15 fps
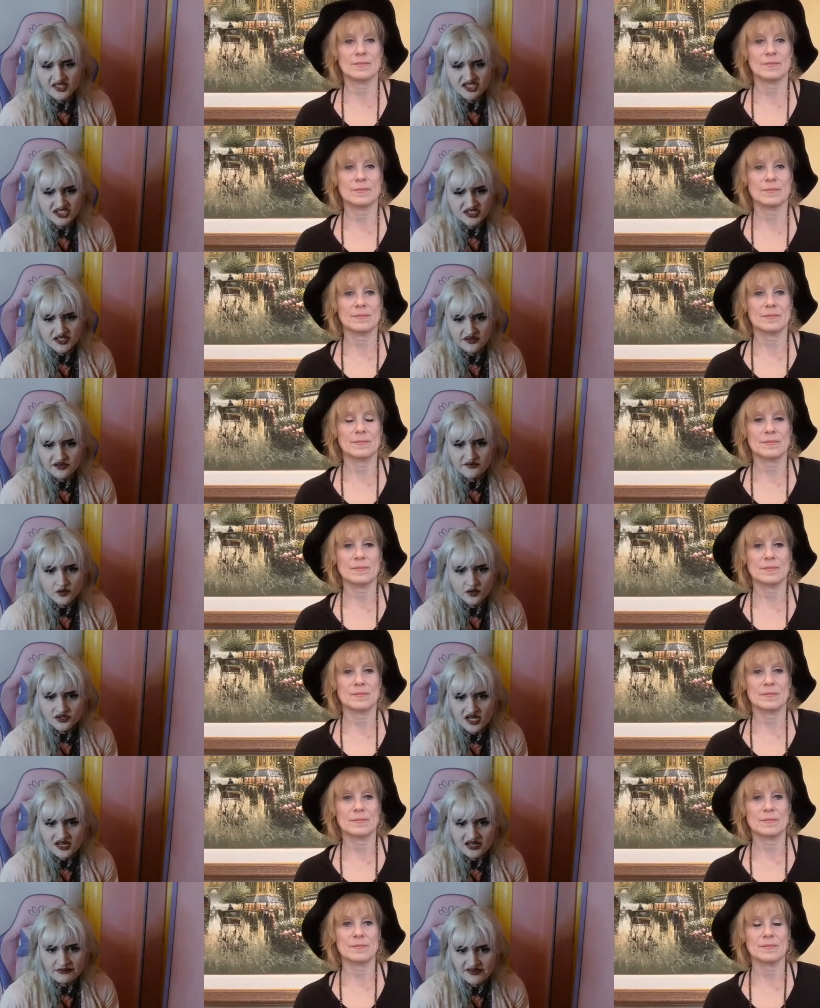Speaker 1: she does full
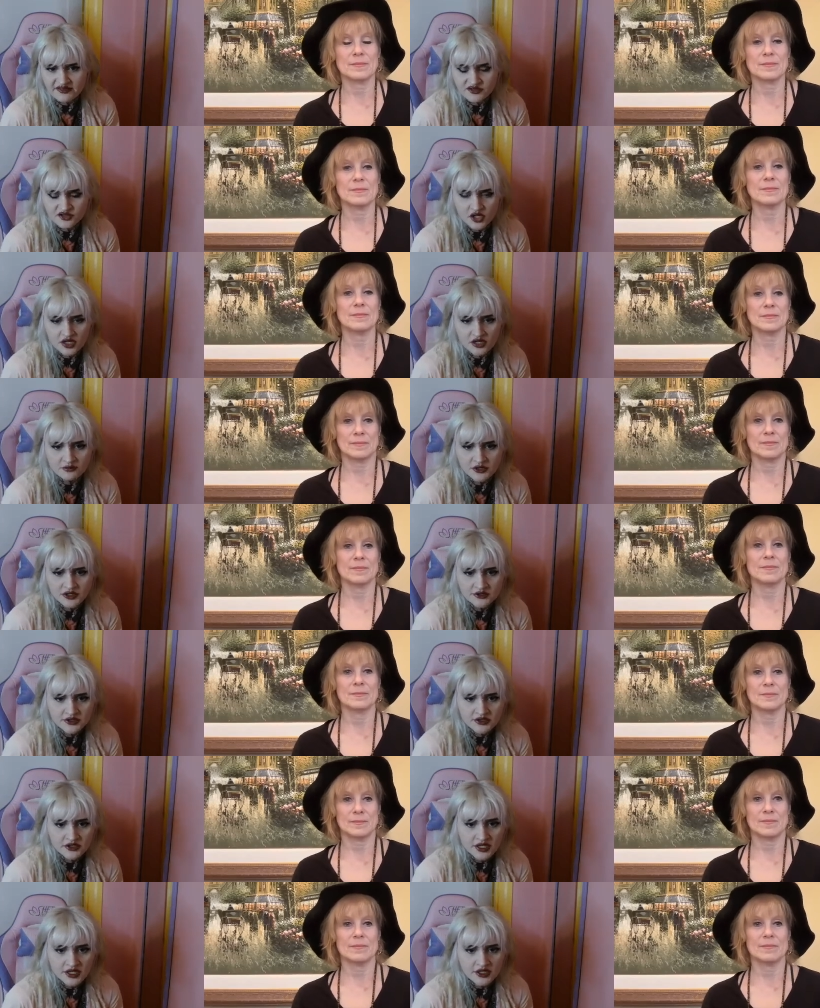time as a job.
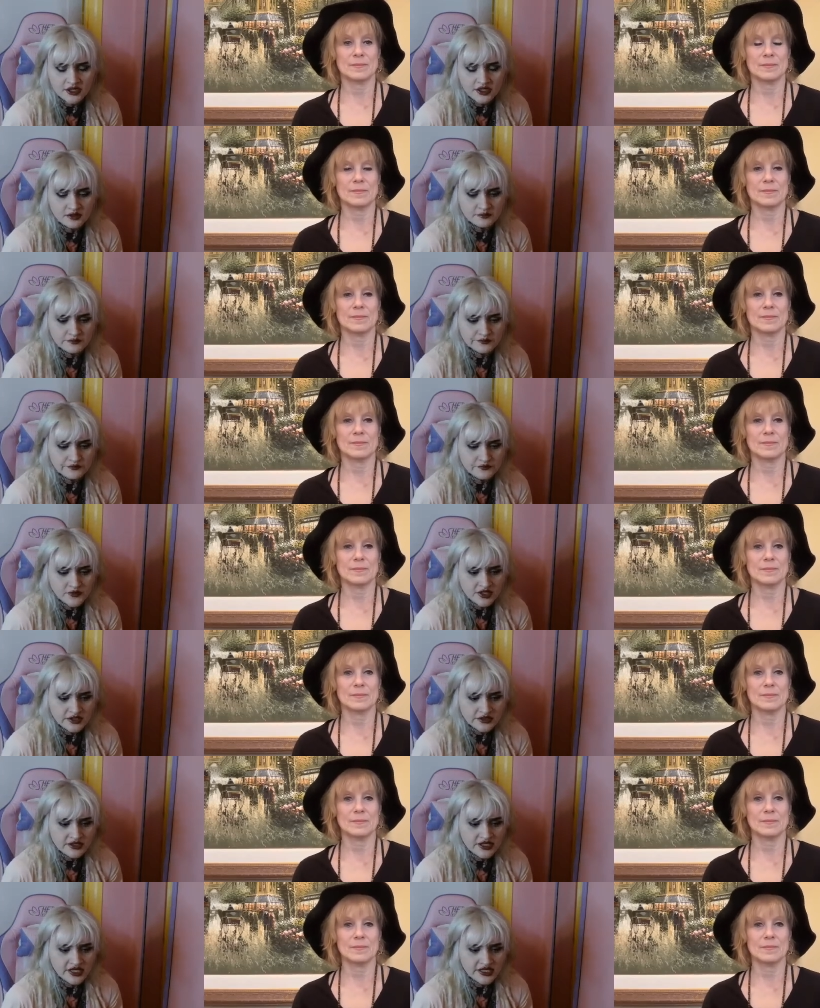Um,
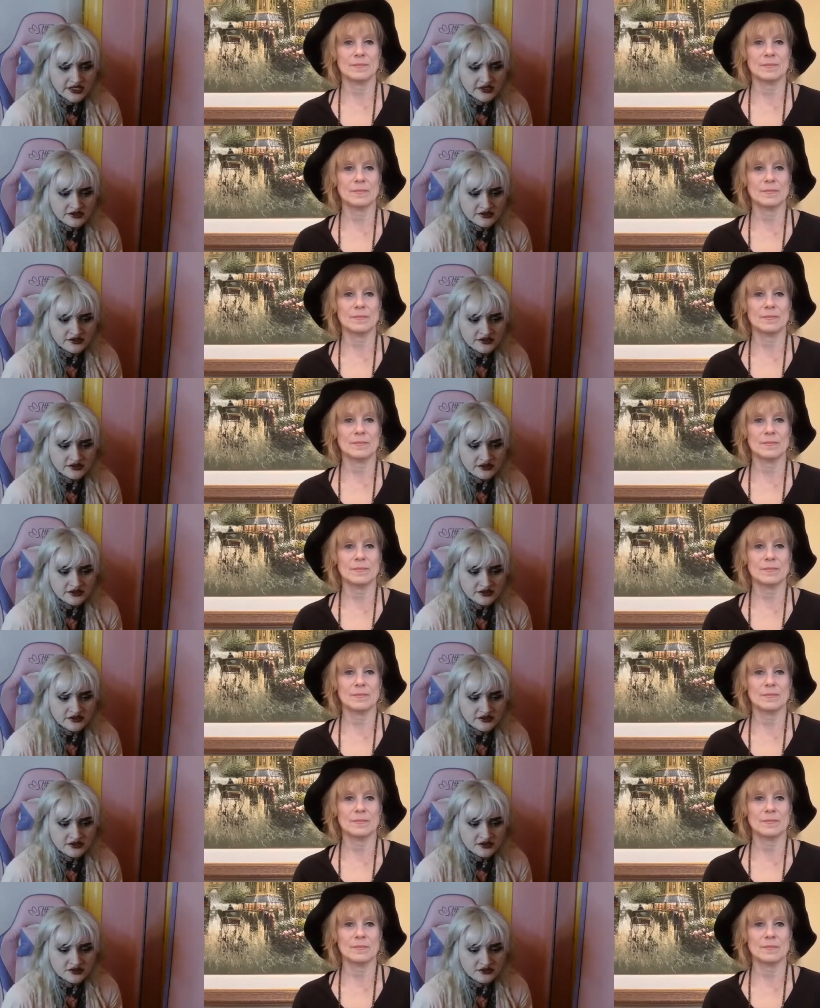and
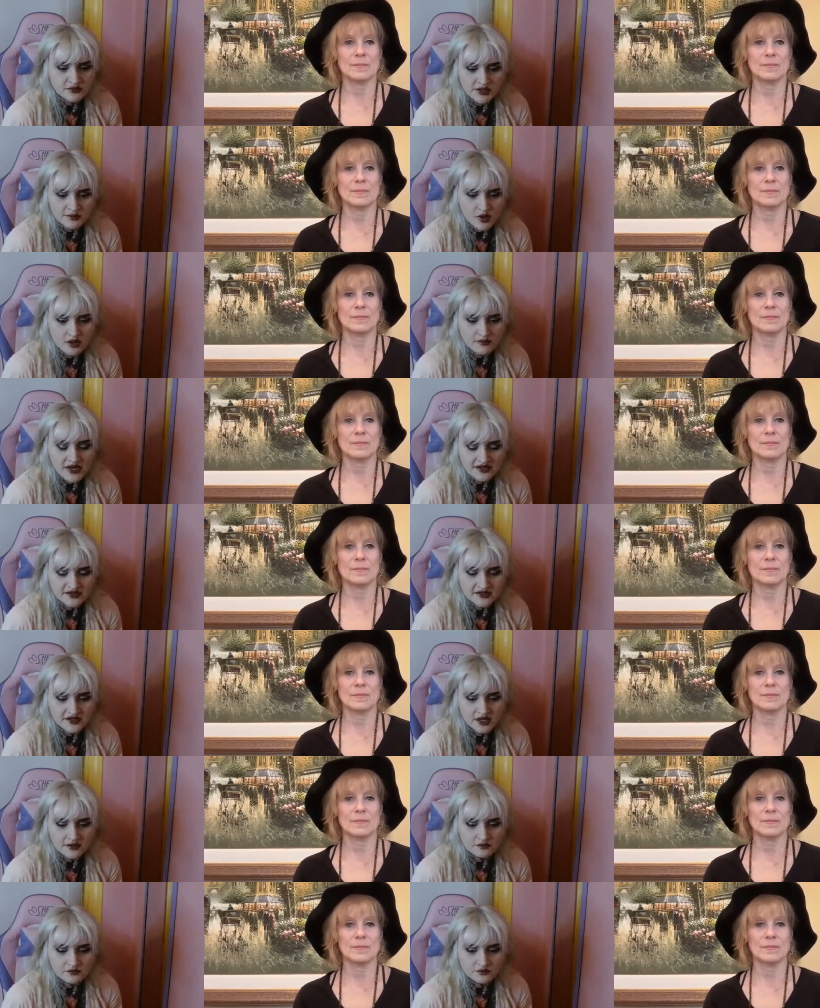my mom ended
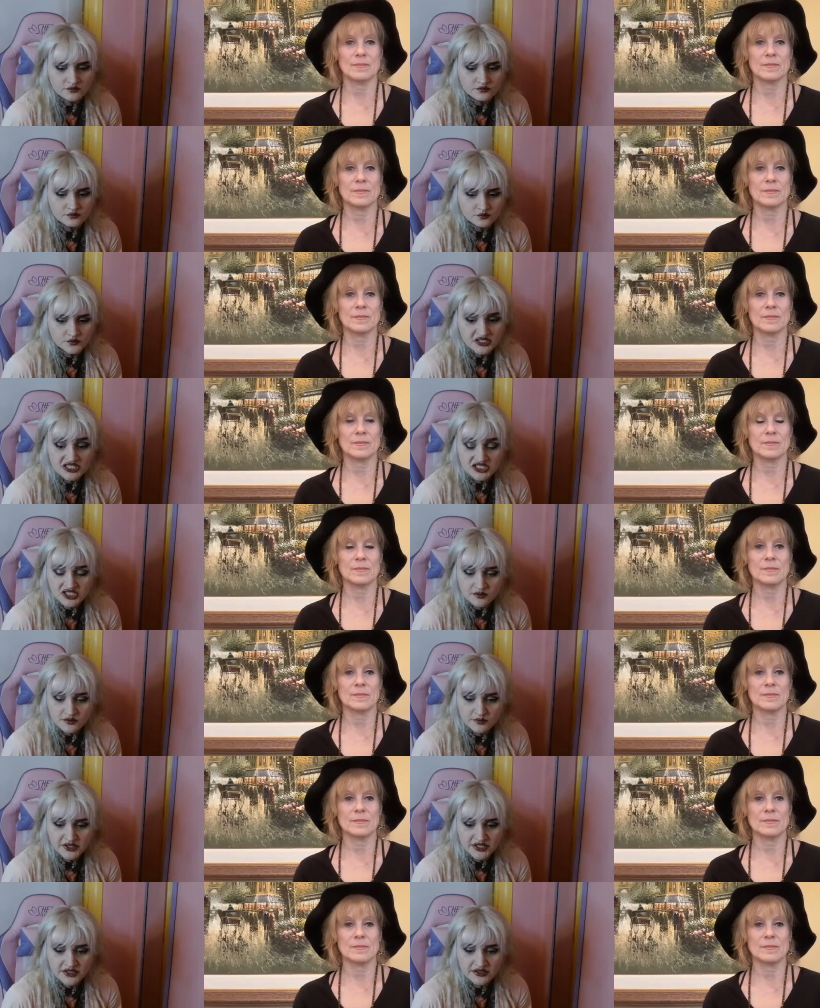up teaching
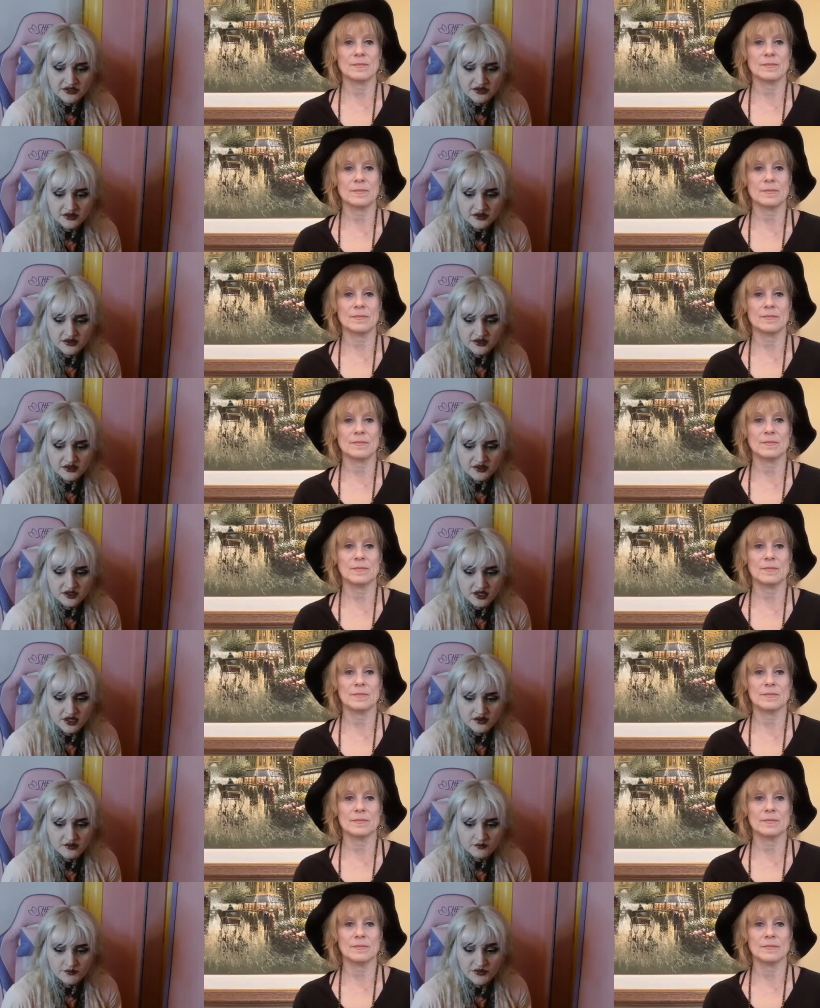me
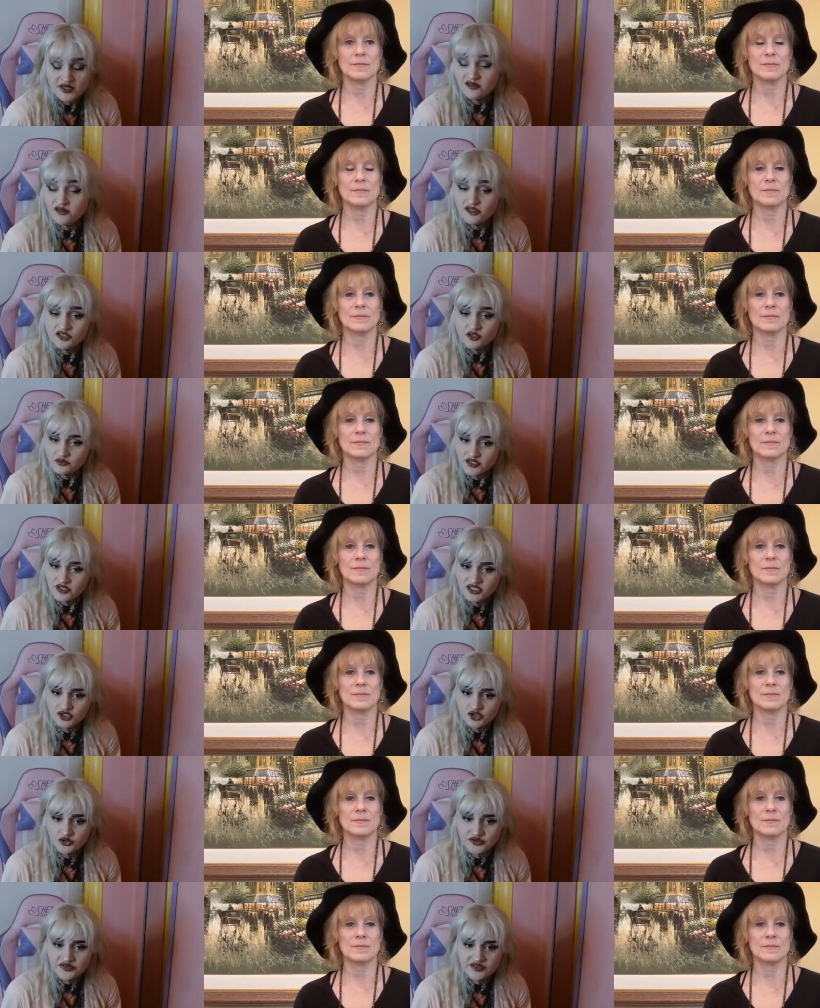because I showed an
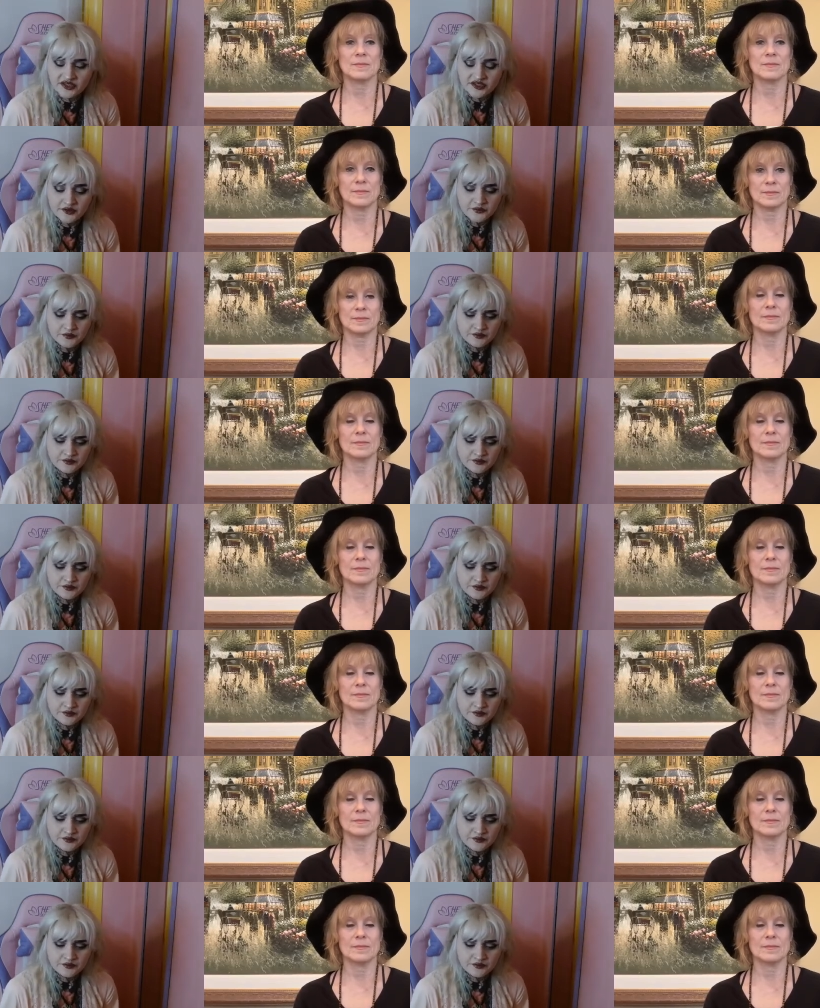interest in it.